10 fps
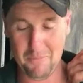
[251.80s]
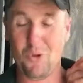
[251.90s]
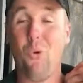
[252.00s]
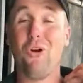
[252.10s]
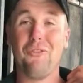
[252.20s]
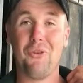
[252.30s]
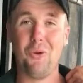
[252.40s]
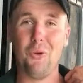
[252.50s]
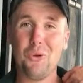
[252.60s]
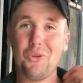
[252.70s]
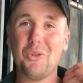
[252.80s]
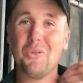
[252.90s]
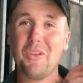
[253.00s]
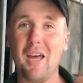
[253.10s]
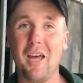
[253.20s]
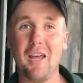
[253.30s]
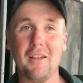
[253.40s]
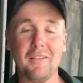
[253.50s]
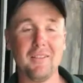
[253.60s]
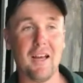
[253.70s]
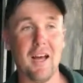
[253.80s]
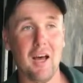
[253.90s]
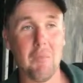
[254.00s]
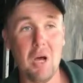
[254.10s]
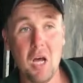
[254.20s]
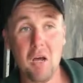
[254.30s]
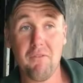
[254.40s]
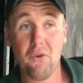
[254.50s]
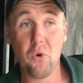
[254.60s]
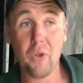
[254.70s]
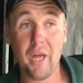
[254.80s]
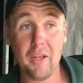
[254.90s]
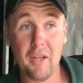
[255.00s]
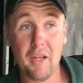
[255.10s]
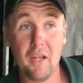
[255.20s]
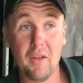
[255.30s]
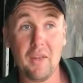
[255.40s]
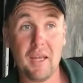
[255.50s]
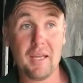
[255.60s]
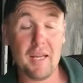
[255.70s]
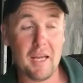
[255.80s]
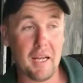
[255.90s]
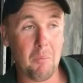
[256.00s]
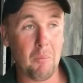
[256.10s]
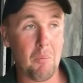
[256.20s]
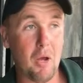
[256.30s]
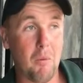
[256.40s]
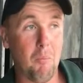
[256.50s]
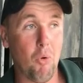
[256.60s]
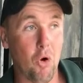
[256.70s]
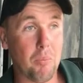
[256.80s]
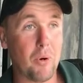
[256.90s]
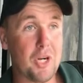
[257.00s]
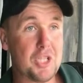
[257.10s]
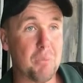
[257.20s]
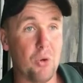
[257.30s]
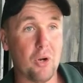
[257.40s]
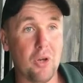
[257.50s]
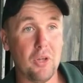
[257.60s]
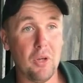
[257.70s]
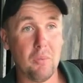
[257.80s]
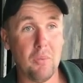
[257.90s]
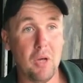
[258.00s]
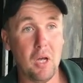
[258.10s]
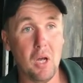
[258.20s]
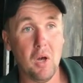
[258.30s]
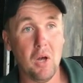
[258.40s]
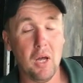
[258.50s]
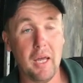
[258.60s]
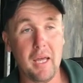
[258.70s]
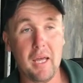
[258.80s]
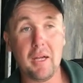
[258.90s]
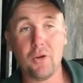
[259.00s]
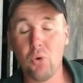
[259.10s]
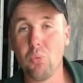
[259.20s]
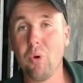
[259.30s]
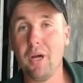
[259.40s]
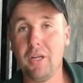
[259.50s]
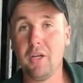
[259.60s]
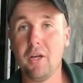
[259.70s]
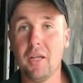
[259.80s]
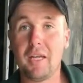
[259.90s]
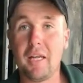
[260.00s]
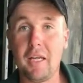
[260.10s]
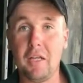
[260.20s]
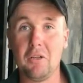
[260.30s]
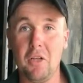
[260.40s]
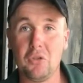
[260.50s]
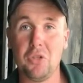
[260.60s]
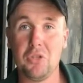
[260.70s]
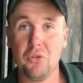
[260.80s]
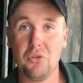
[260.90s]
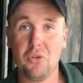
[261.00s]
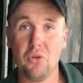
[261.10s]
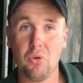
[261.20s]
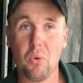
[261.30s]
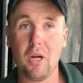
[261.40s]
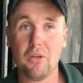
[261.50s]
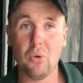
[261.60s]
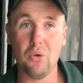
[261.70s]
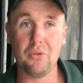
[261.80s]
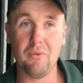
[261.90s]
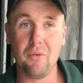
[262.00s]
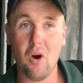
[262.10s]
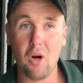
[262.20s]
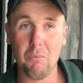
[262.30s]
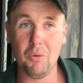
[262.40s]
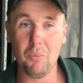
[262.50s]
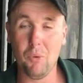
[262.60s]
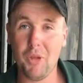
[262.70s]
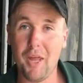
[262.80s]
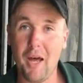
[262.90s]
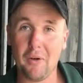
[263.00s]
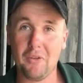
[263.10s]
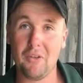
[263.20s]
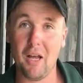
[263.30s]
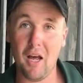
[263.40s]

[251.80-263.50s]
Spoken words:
quite a few horses, and for that they're getting more pressure put on them in a good way. They're getting introduced to a racecourse environment without